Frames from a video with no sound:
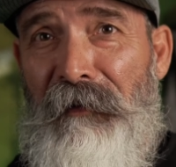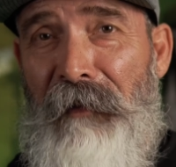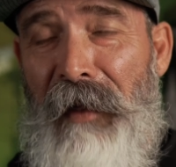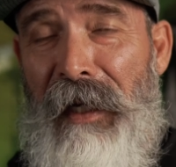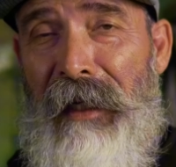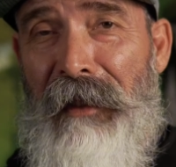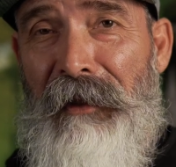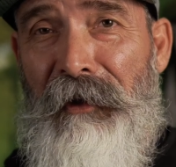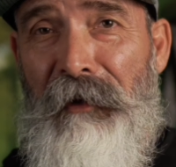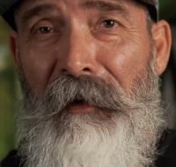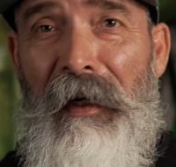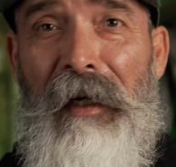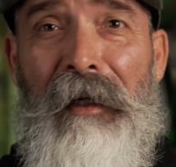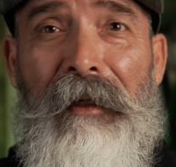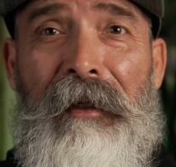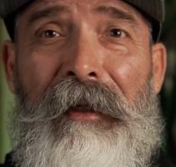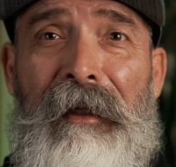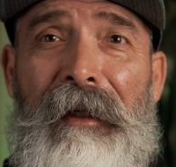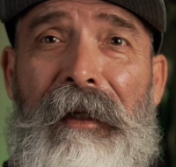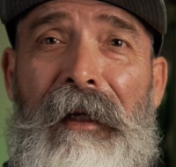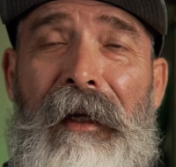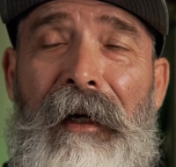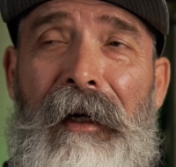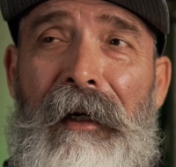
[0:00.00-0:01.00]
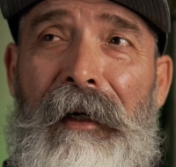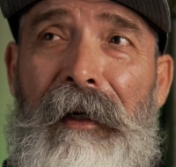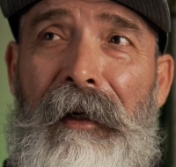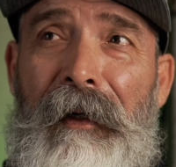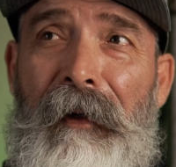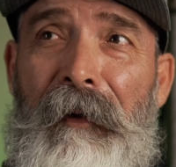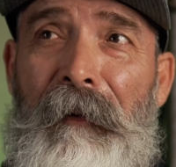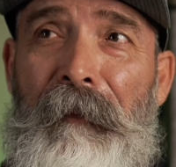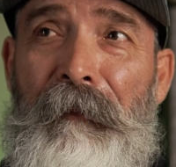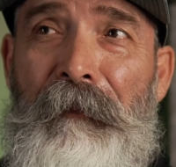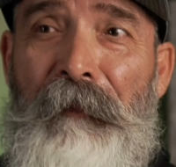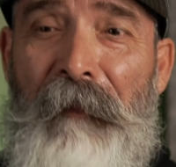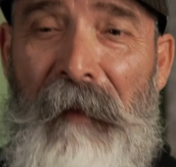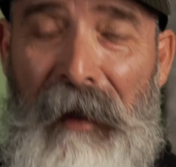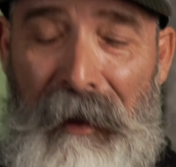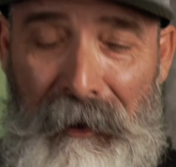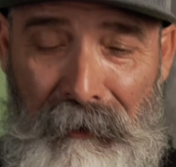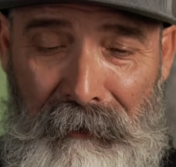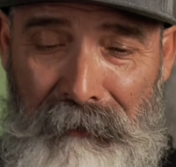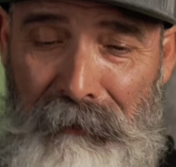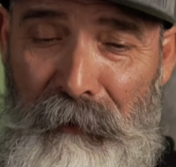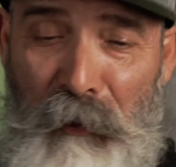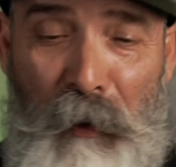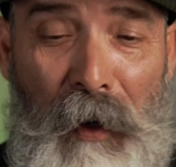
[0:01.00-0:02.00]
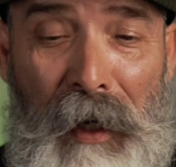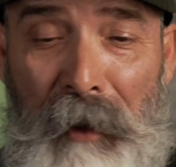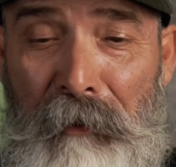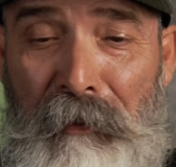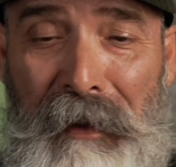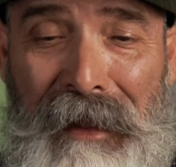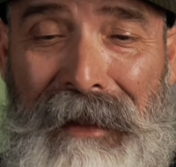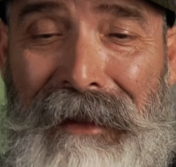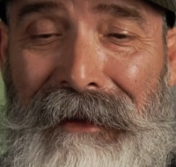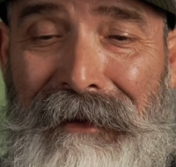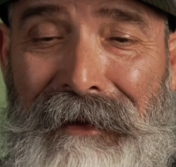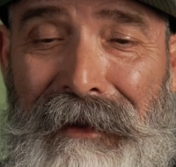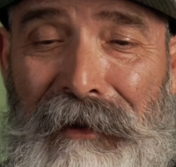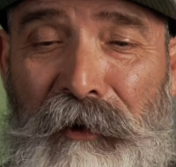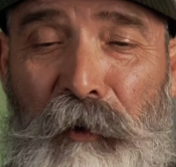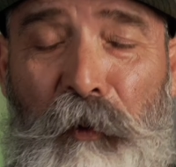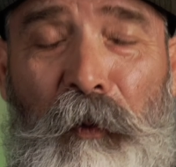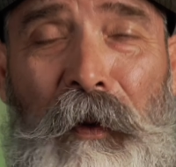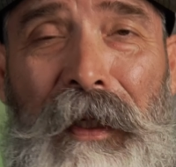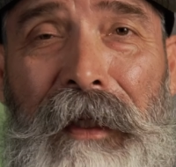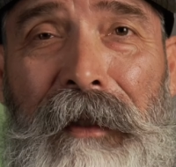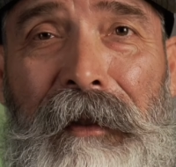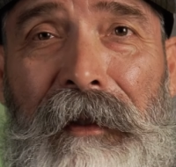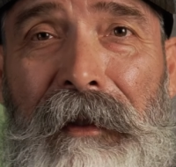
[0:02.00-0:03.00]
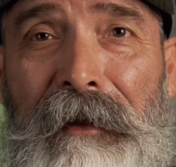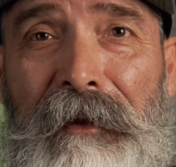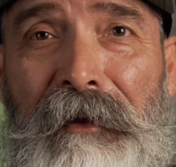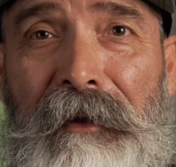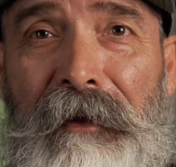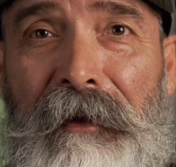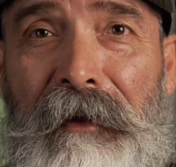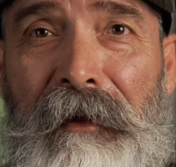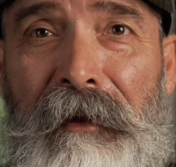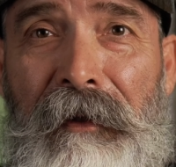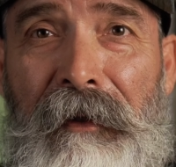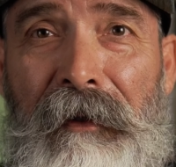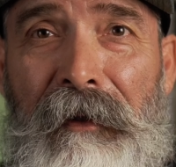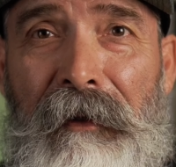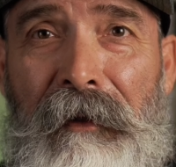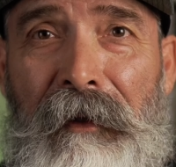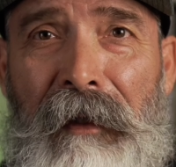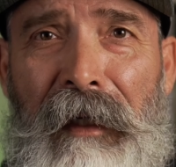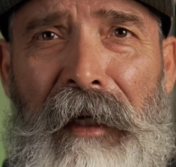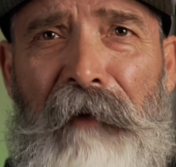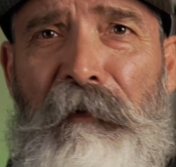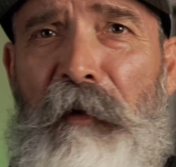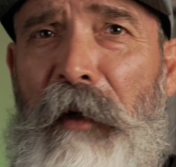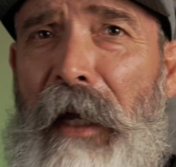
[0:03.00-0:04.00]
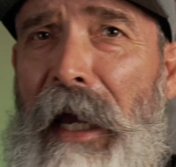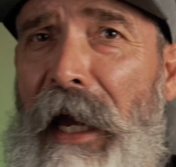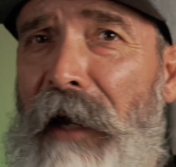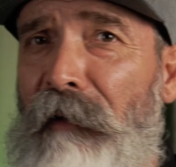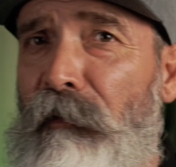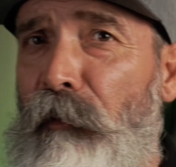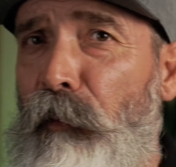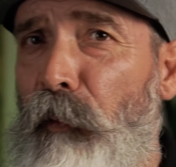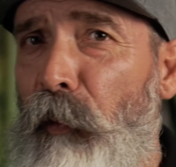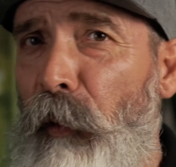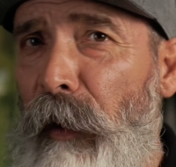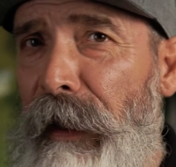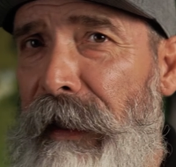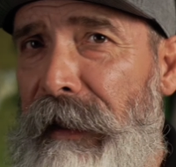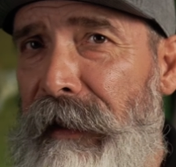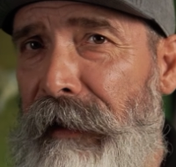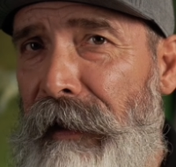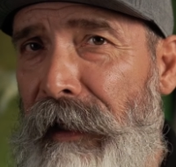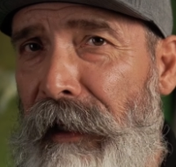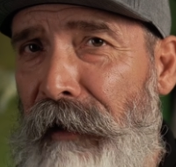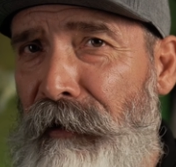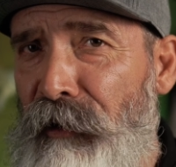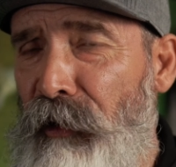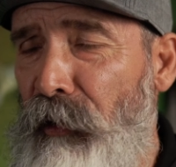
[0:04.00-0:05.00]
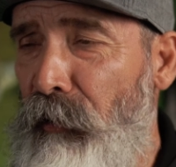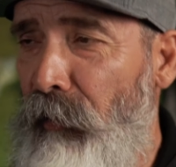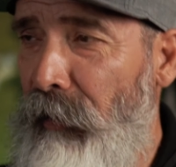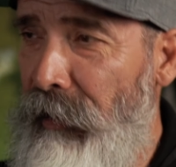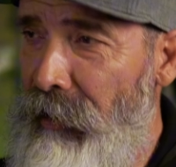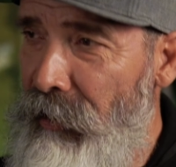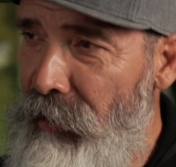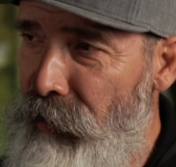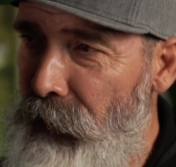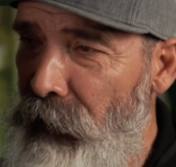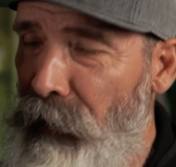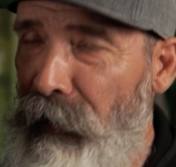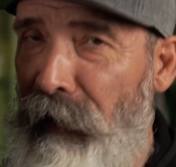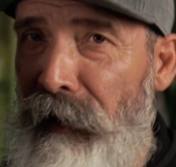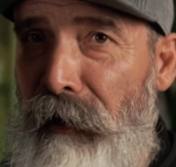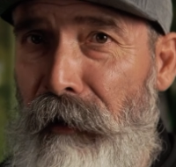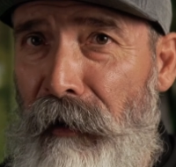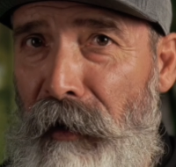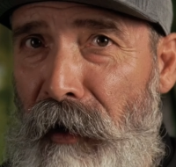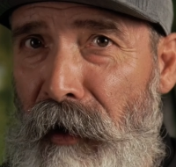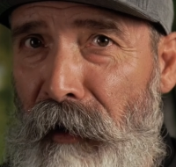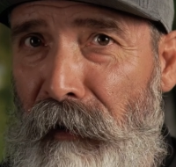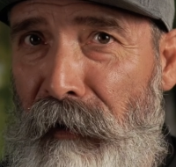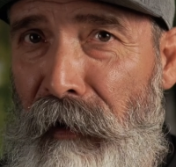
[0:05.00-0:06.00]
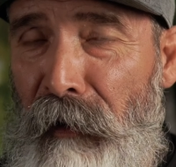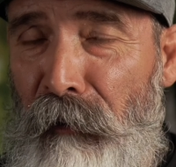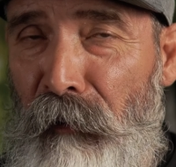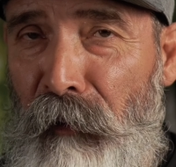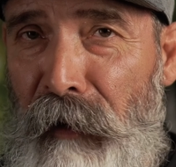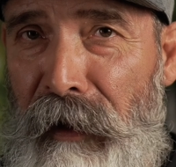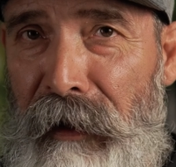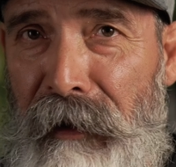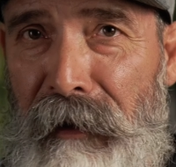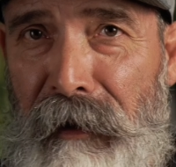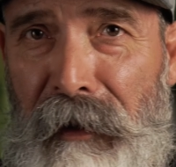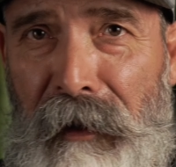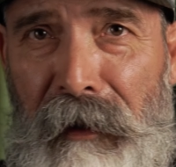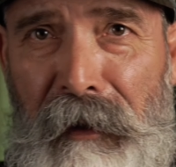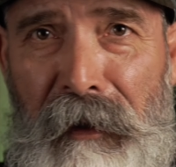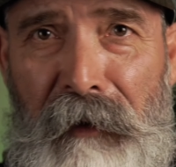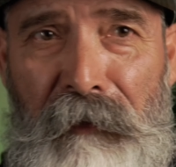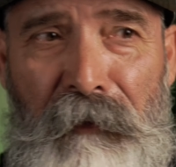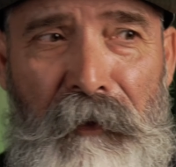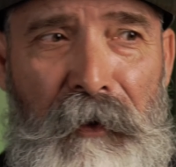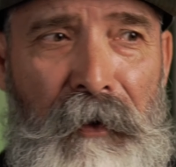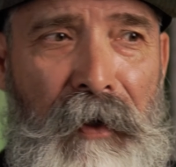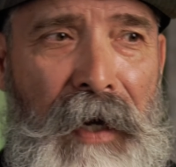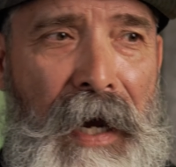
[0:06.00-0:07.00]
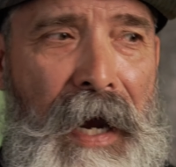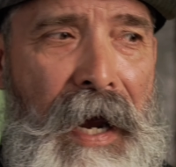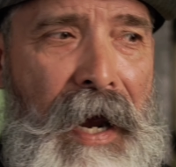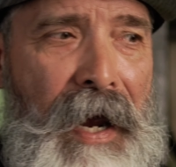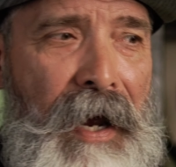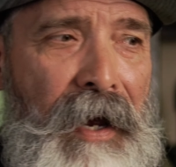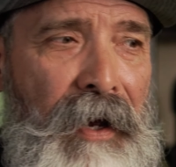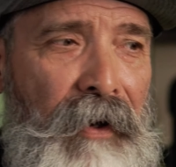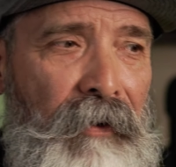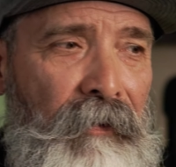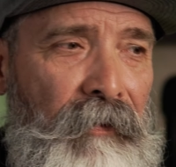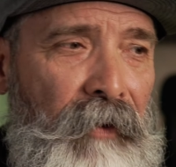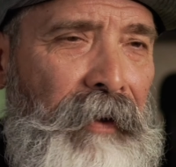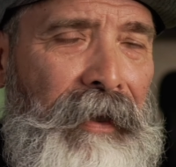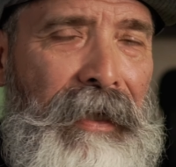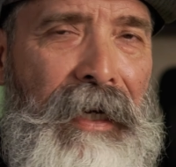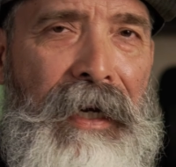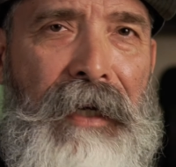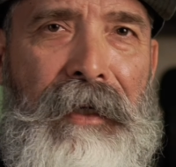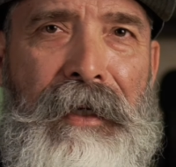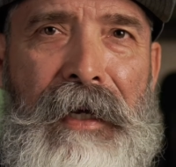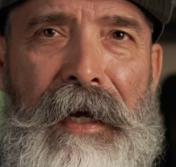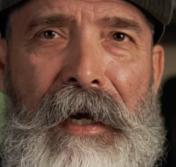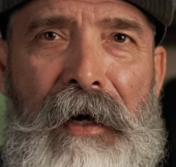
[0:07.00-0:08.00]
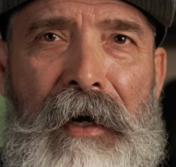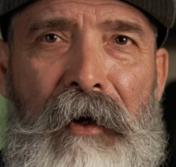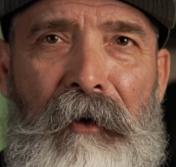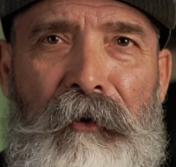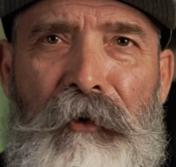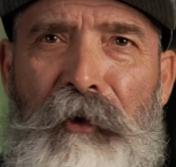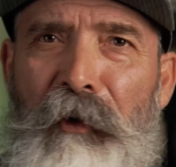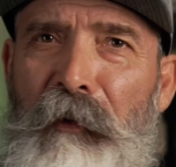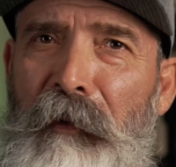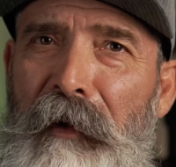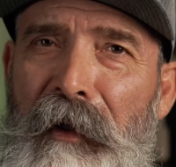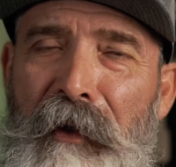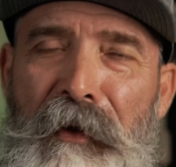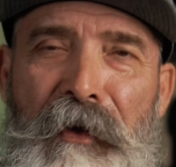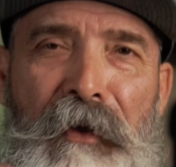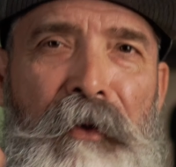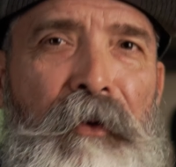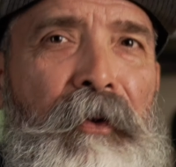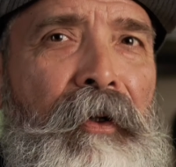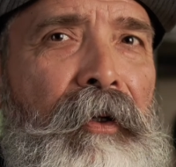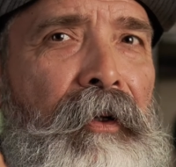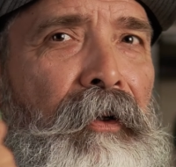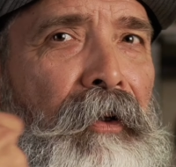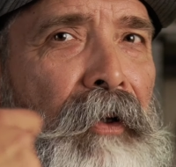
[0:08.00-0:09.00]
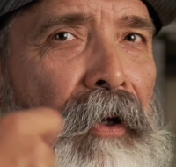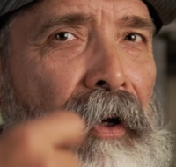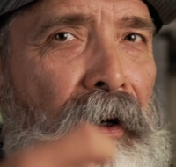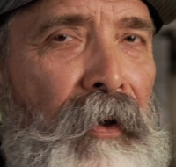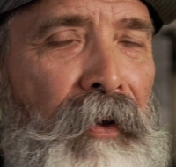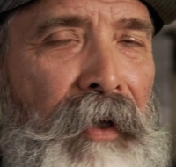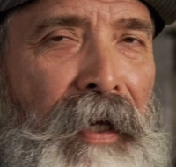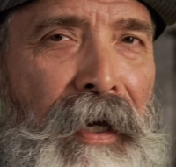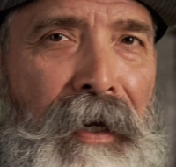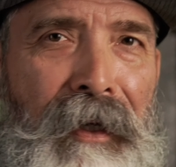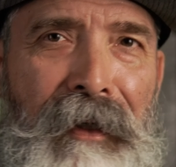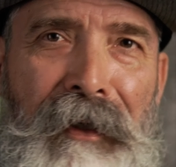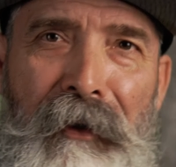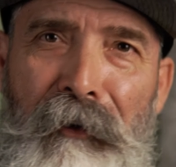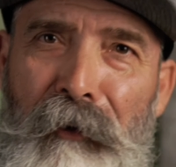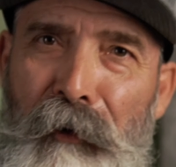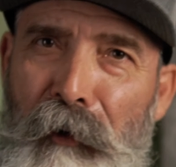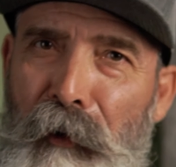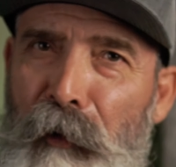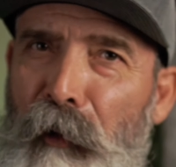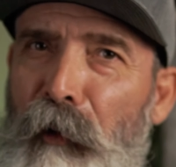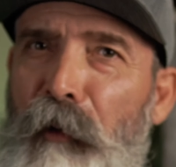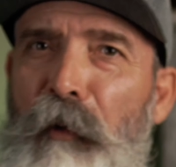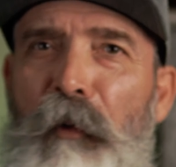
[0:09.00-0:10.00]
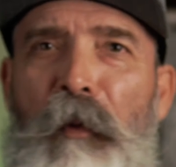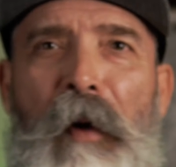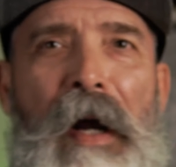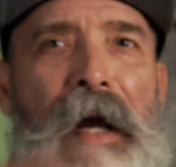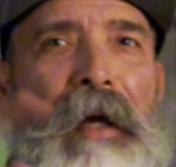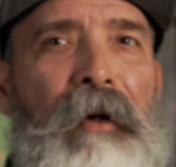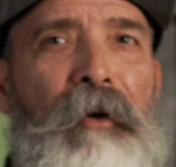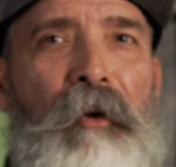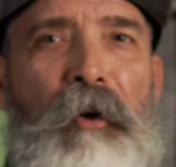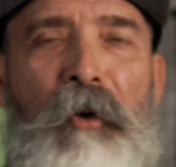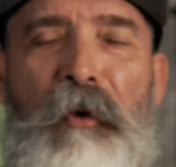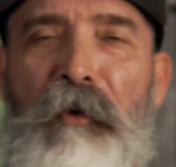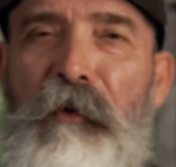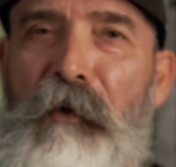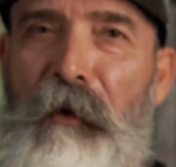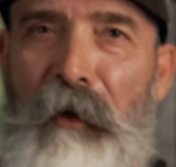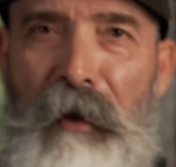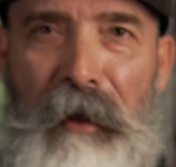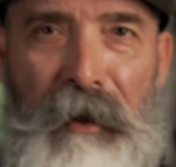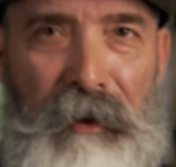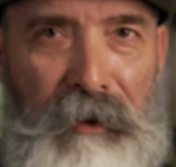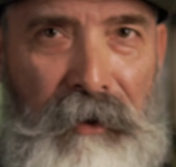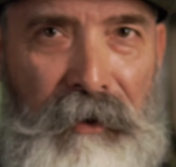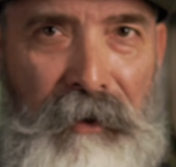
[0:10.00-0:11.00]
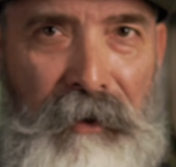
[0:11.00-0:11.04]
baits, right? Why? Because it's weedless. If you have weed lines, you want to throw it along that weed line. If you have laydowns, you want to throw it along that. It'll go right over it.